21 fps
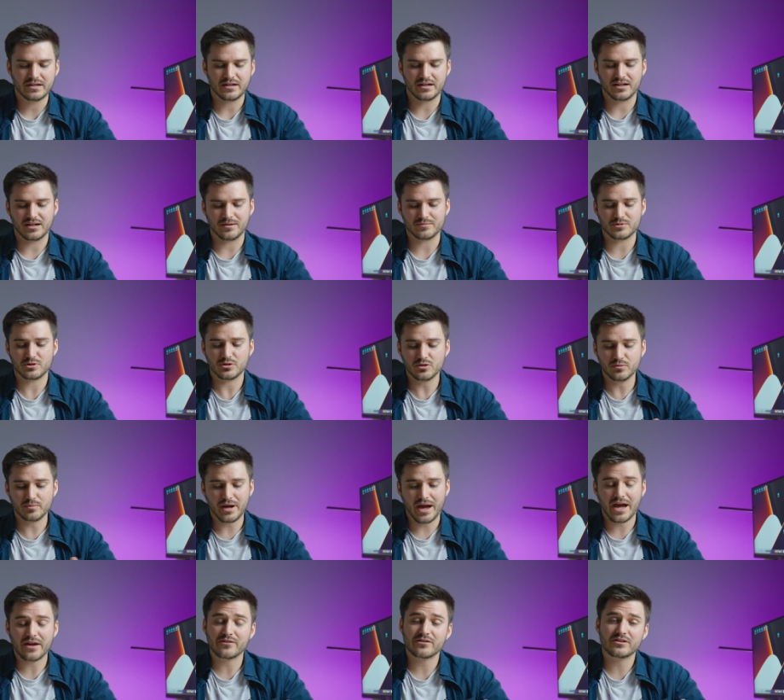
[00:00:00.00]
um, two
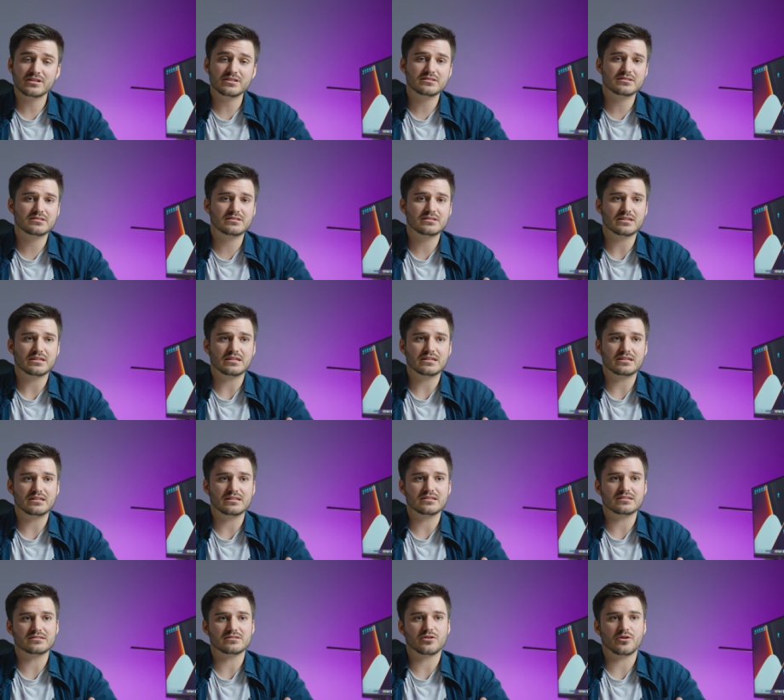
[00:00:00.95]
batteries
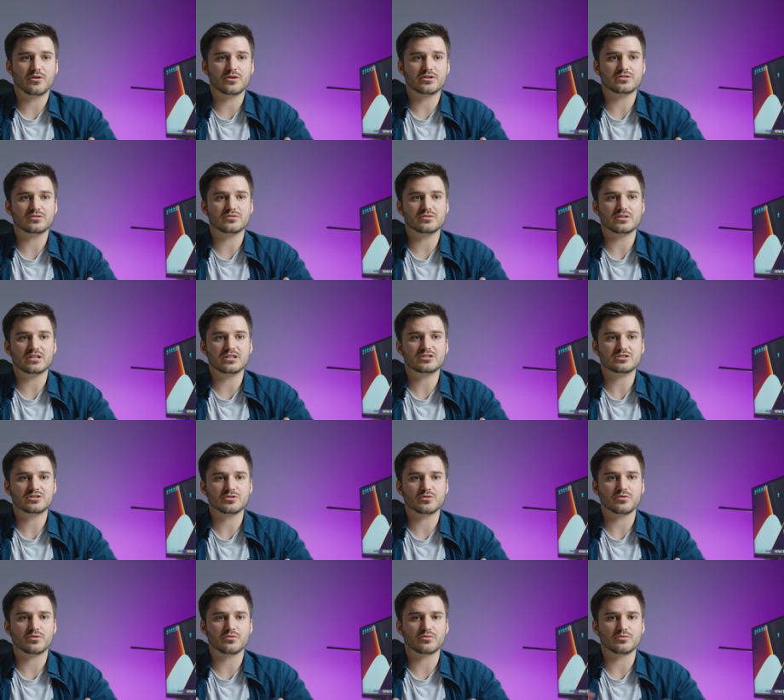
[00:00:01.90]
is going to
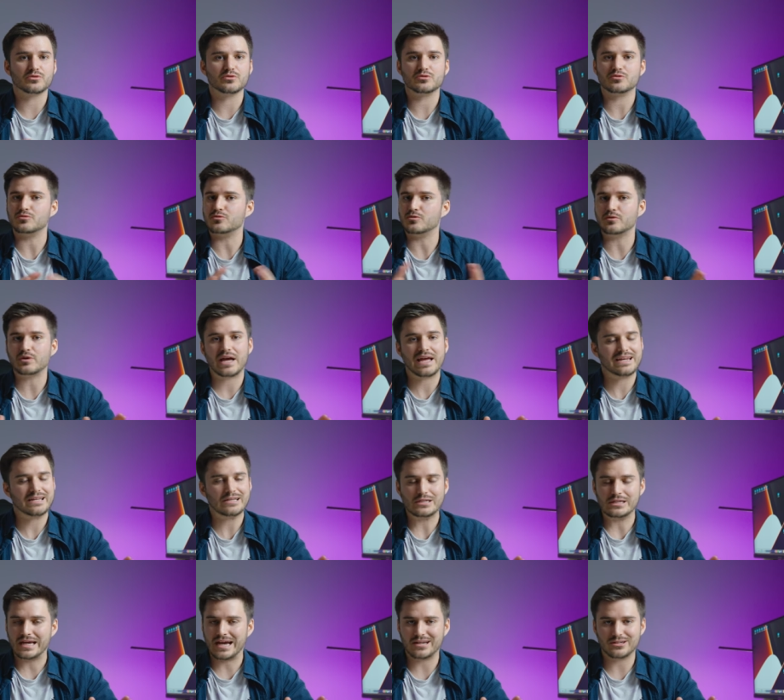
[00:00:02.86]
get you through
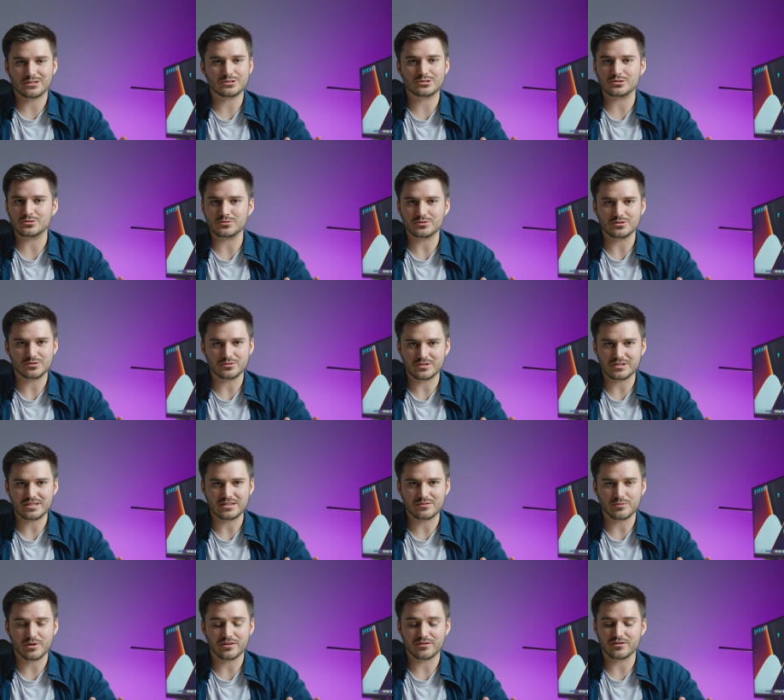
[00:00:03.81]
any kind of shoot you
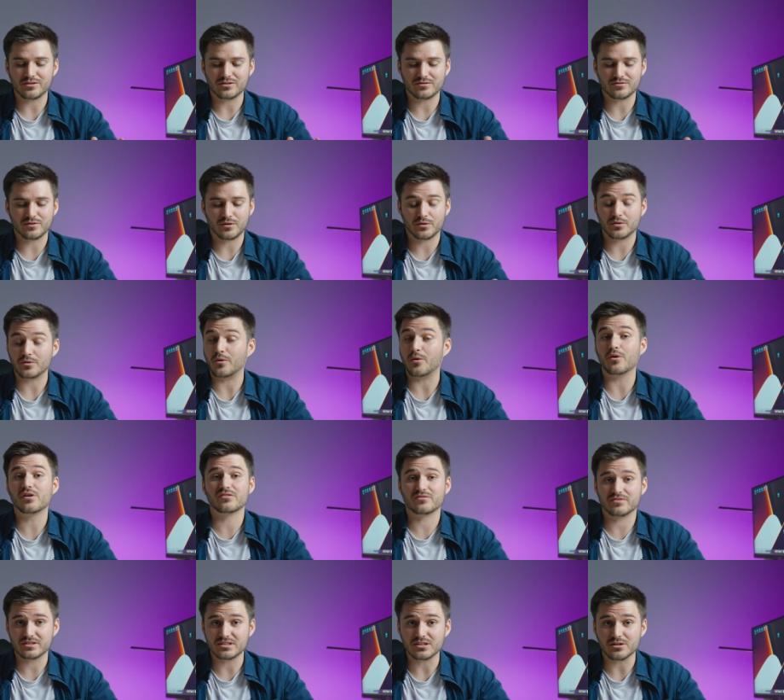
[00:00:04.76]
need whether it's photo
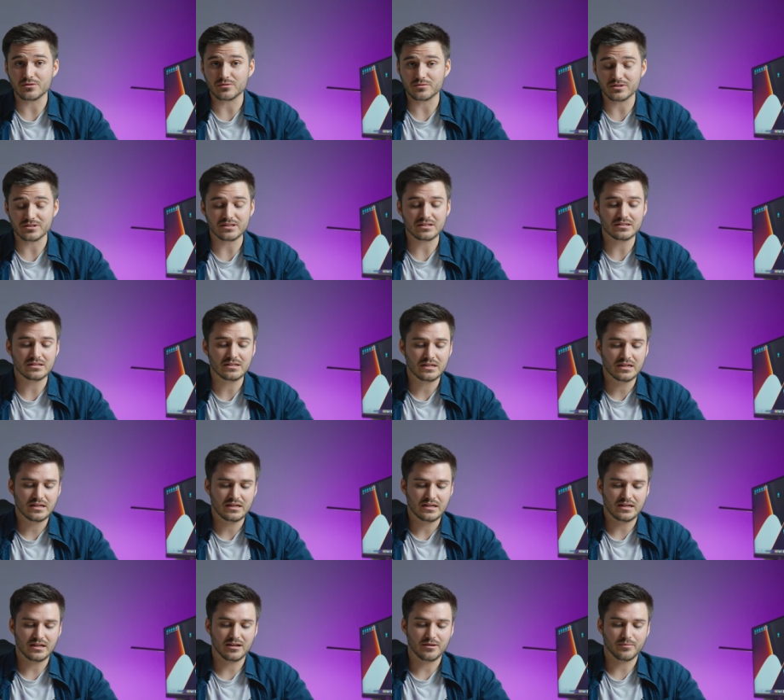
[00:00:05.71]
or video really.
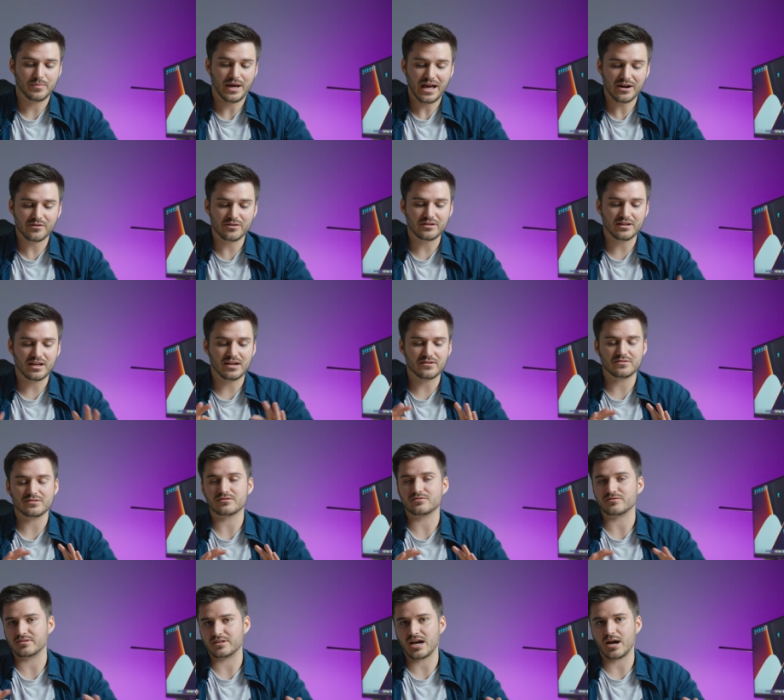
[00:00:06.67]
Um, battery life
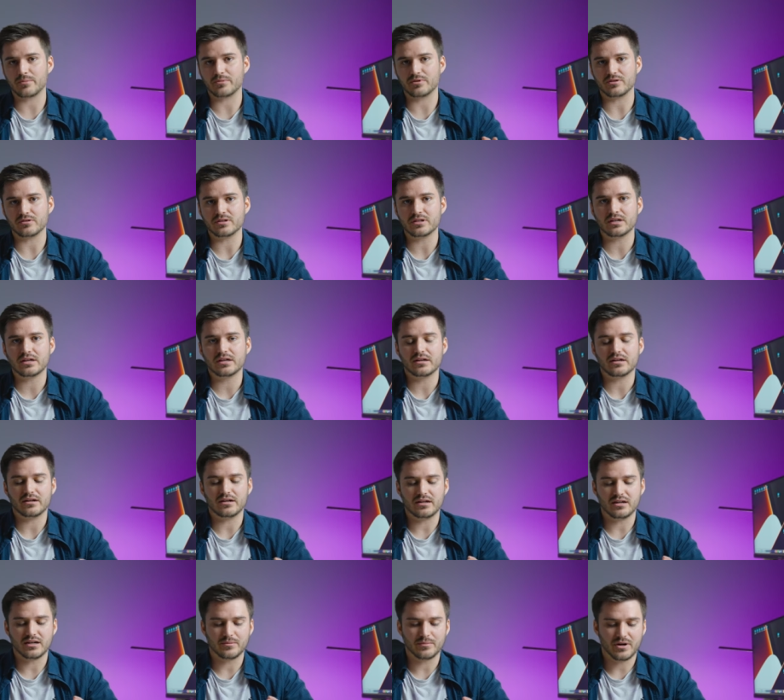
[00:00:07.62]
is phenomenal.
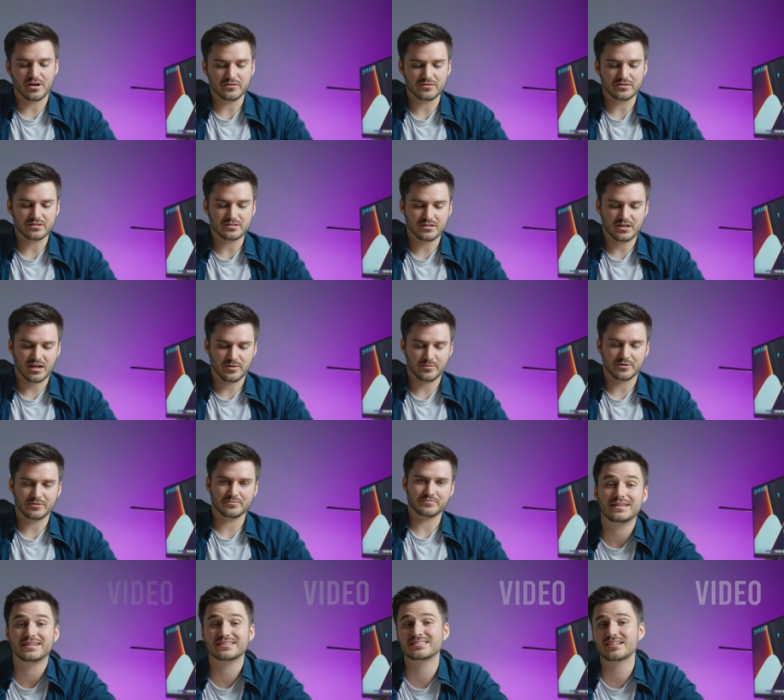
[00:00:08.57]
Um, on this
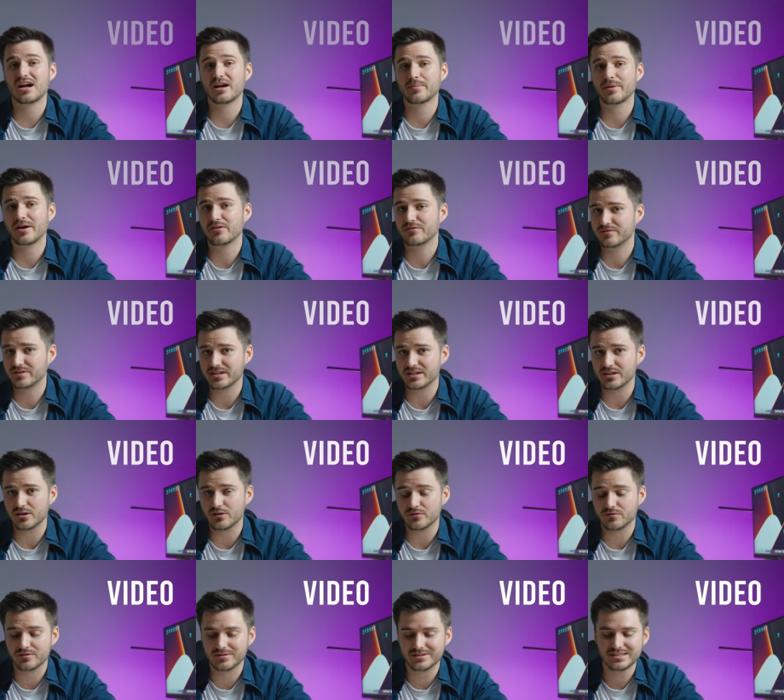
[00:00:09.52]
camera. Let's talk about
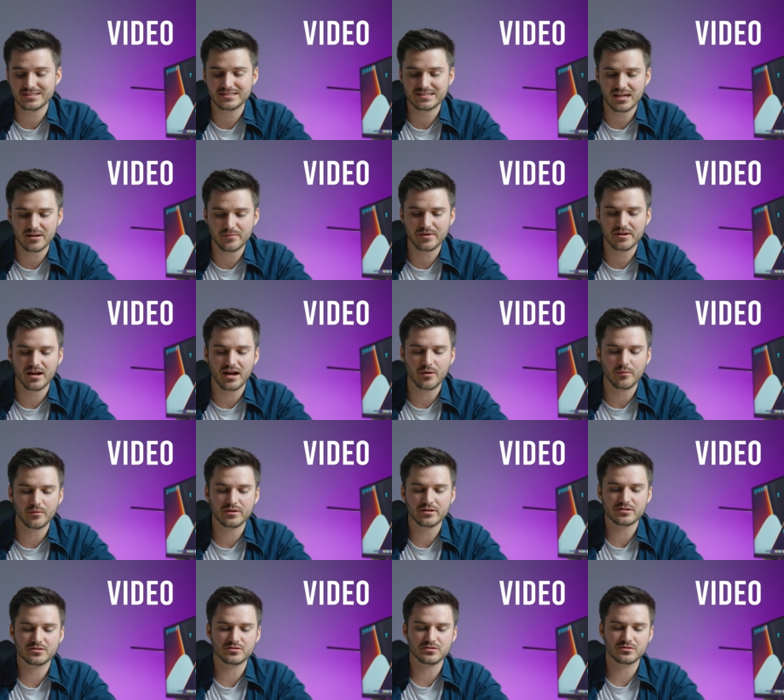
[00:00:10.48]
video. For this segment, I
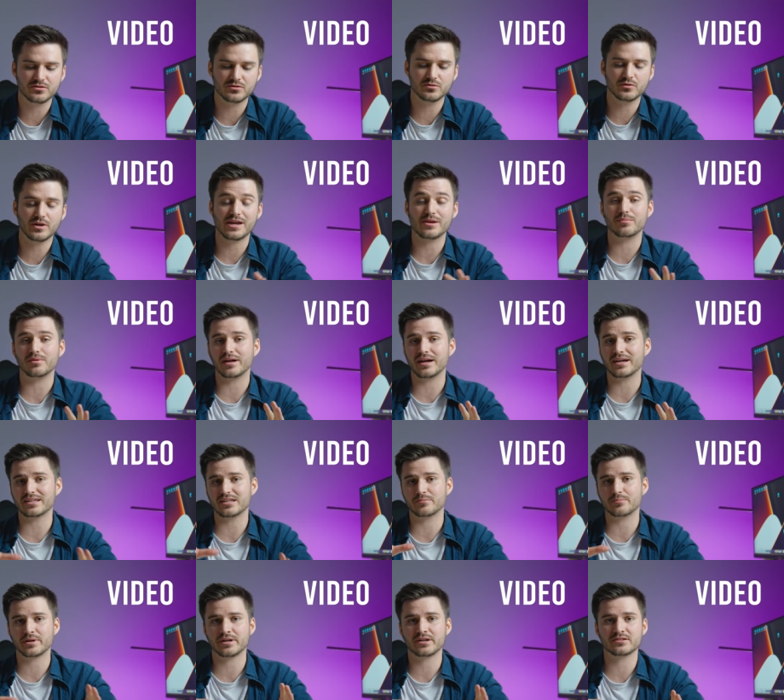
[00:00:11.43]
wanted to do a
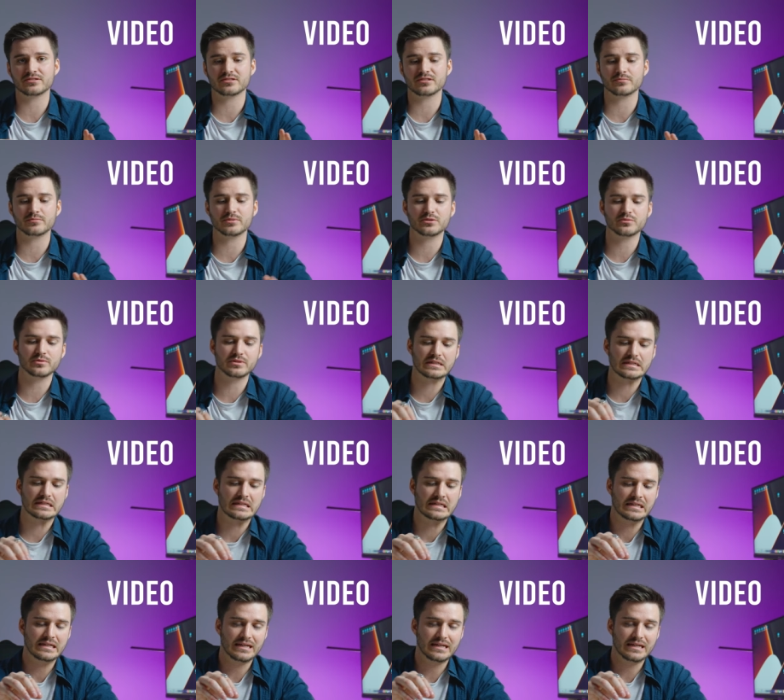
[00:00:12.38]
blind comparison between